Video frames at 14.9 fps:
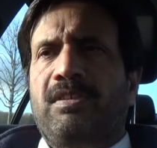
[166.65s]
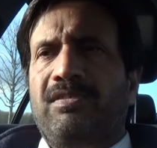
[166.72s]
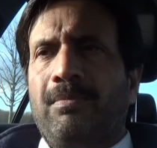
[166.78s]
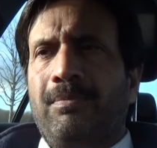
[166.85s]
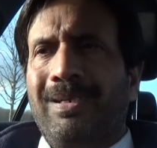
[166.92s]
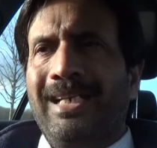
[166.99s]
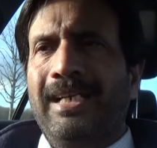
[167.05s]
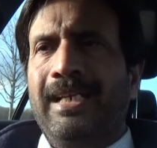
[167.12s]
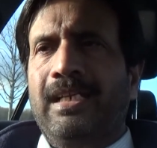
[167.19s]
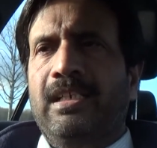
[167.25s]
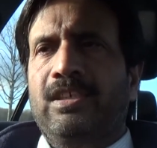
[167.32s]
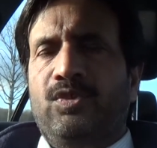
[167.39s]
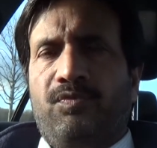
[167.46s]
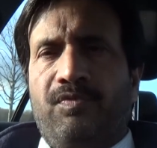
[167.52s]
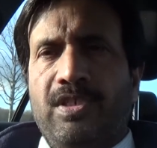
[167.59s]
of the bleeding
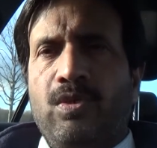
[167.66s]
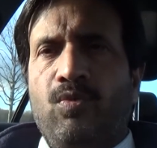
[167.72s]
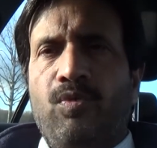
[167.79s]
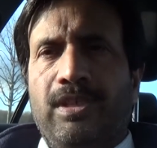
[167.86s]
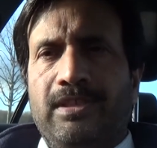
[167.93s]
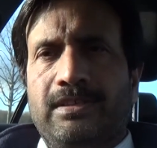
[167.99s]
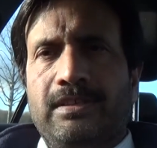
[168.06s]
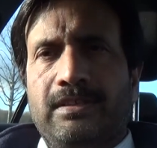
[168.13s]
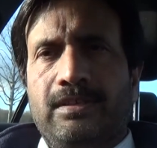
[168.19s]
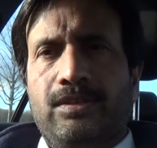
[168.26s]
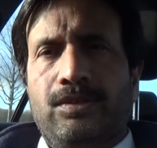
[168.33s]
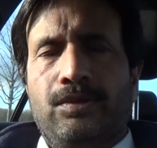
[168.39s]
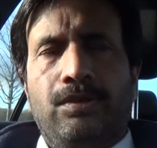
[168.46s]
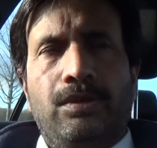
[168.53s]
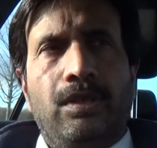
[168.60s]
a esophageal varices
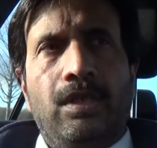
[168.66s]
you know